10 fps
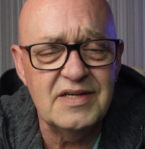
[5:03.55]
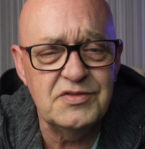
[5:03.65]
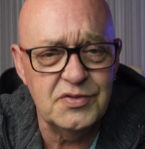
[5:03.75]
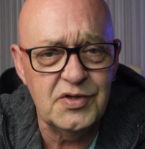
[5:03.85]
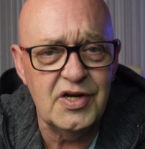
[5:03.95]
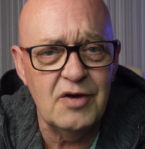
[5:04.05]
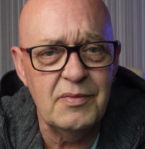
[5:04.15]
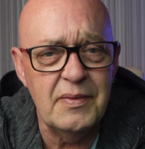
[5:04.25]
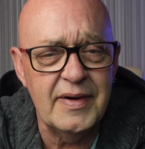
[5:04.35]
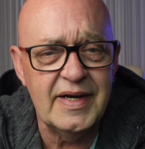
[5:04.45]
I'm sure you know
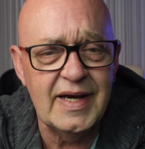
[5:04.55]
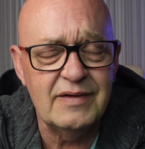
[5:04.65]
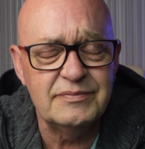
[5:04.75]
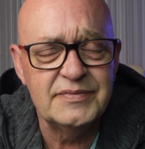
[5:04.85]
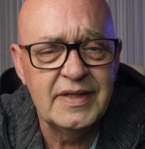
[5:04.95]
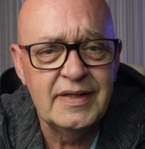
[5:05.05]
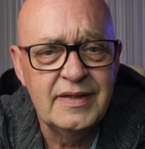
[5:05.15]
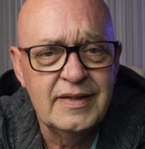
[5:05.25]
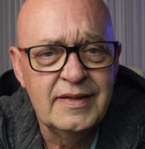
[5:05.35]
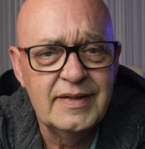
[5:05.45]
me by now.
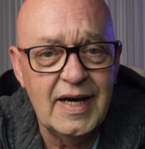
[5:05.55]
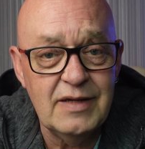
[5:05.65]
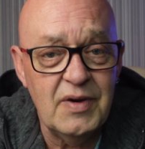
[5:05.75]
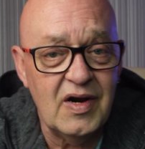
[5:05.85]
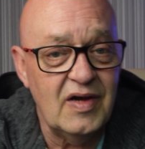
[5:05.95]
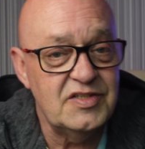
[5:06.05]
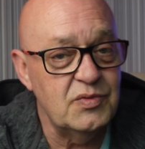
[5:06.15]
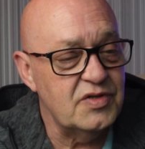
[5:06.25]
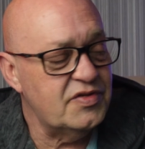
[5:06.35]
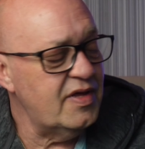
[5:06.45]
And you might like to
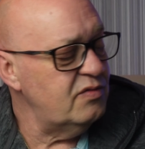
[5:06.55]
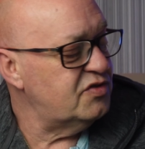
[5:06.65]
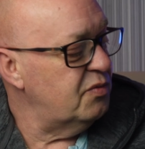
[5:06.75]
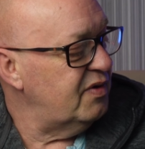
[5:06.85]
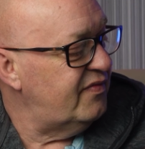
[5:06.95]
watch those couple of